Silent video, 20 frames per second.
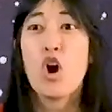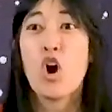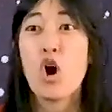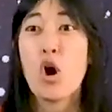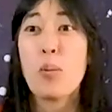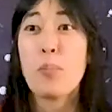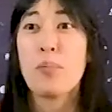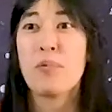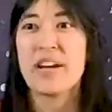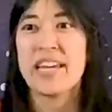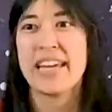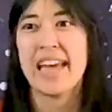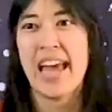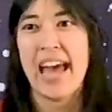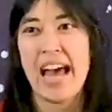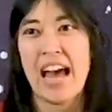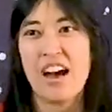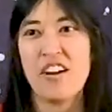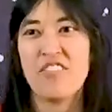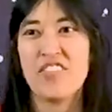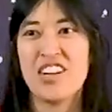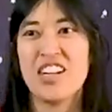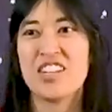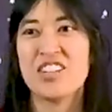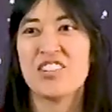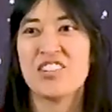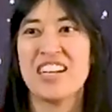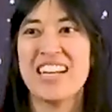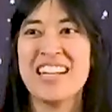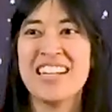Hope we have
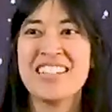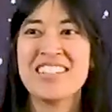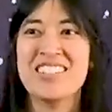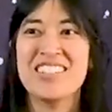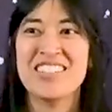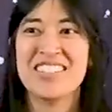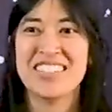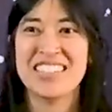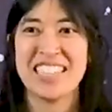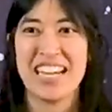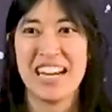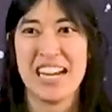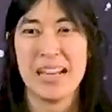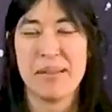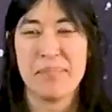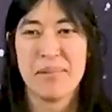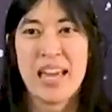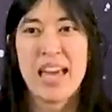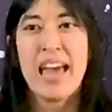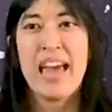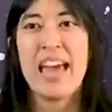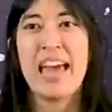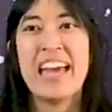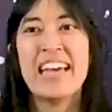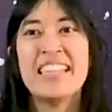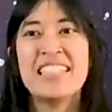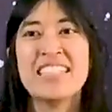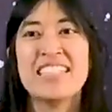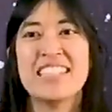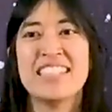a grand old time.
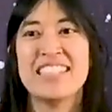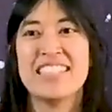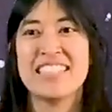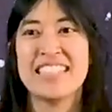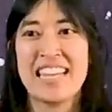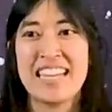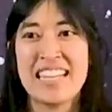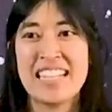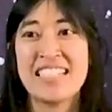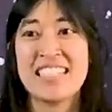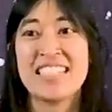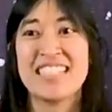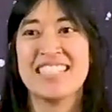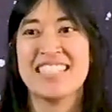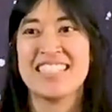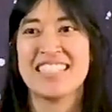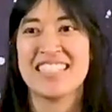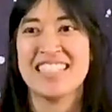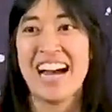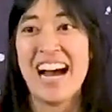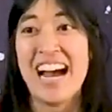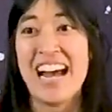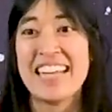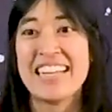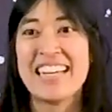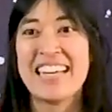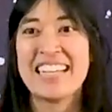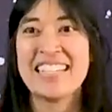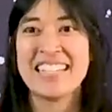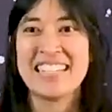Engines
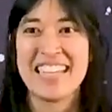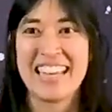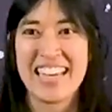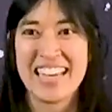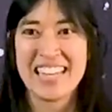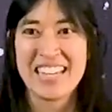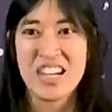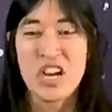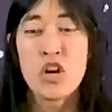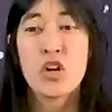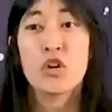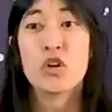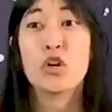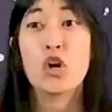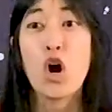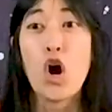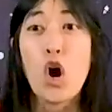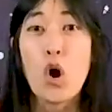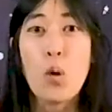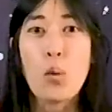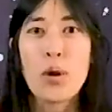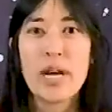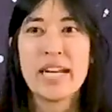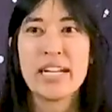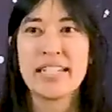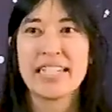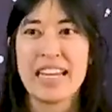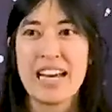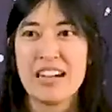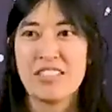9 and 10,
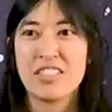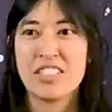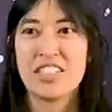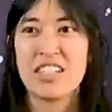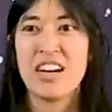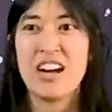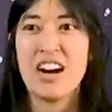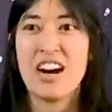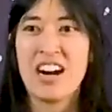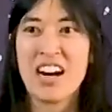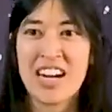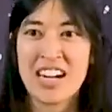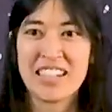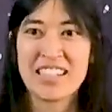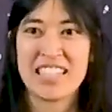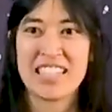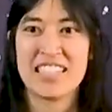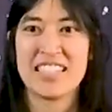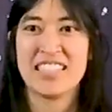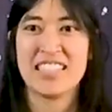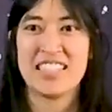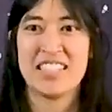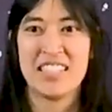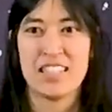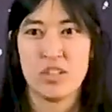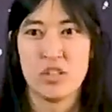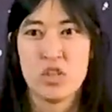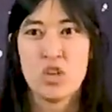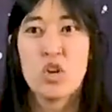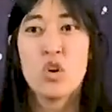going down to
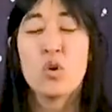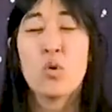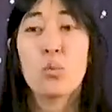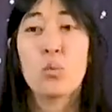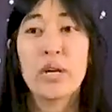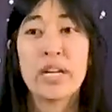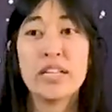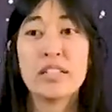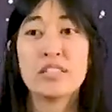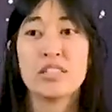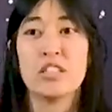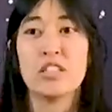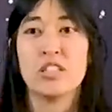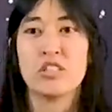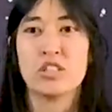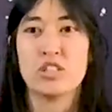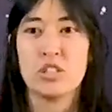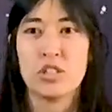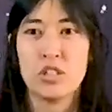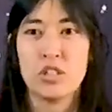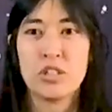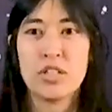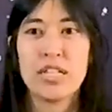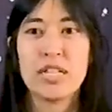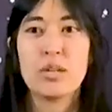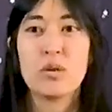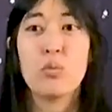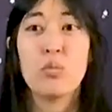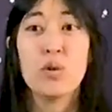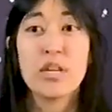Arlington. Wheels are
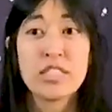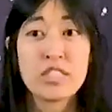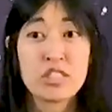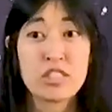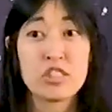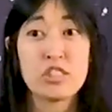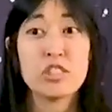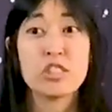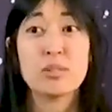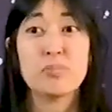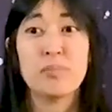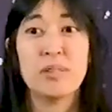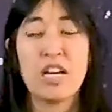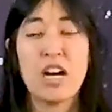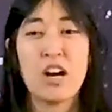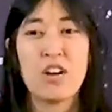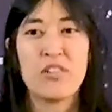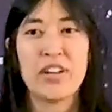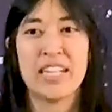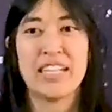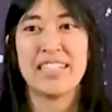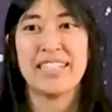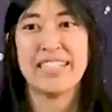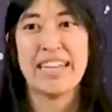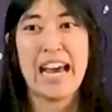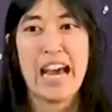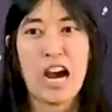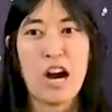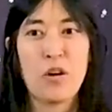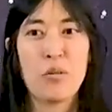turning, whistles blowing.
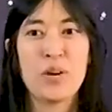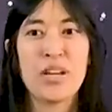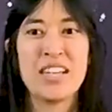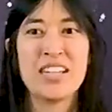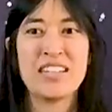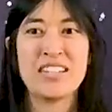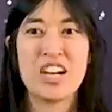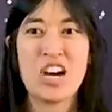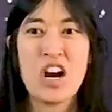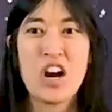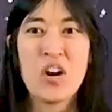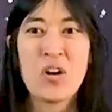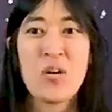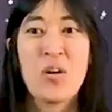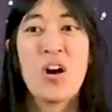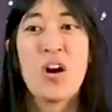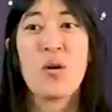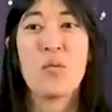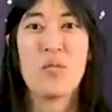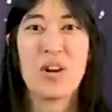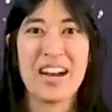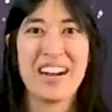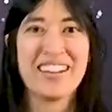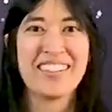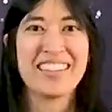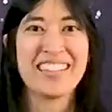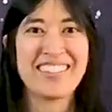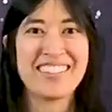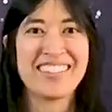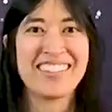Now we know
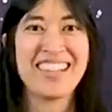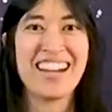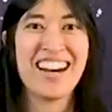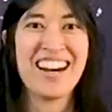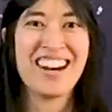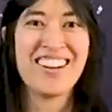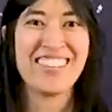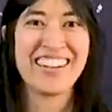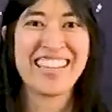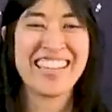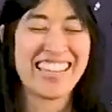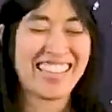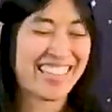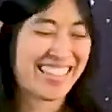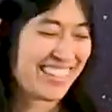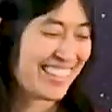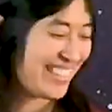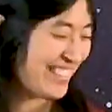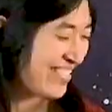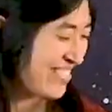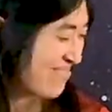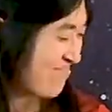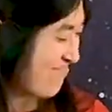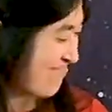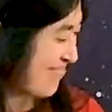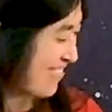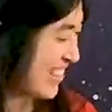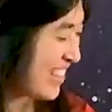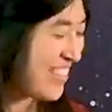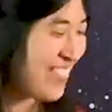where they're going.
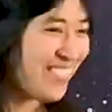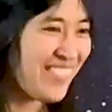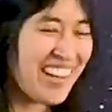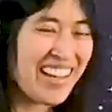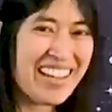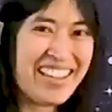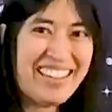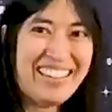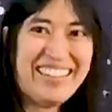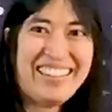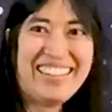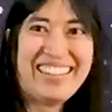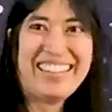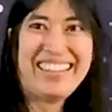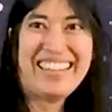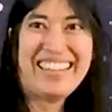Well,